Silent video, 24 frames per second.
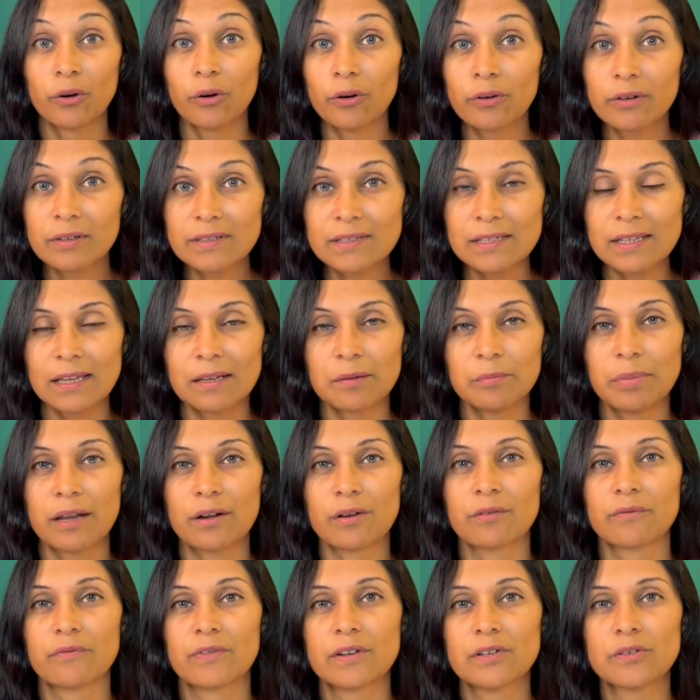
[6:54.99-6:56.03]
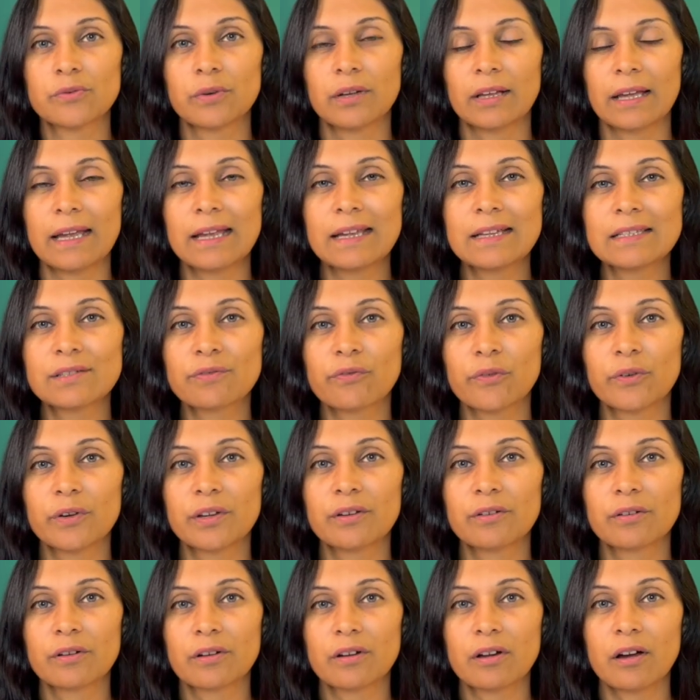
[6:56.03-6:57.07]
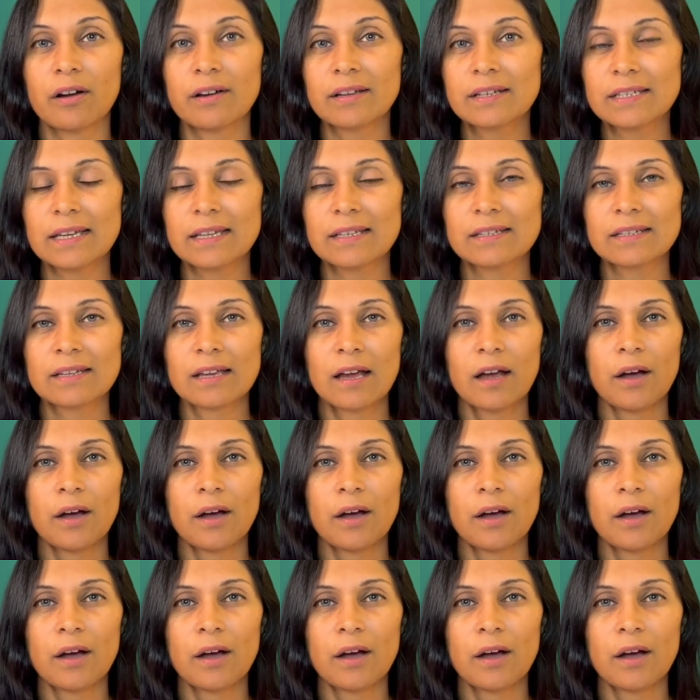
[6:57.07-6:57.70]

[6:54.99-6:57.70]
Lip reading: hooks and better visual aids for your content?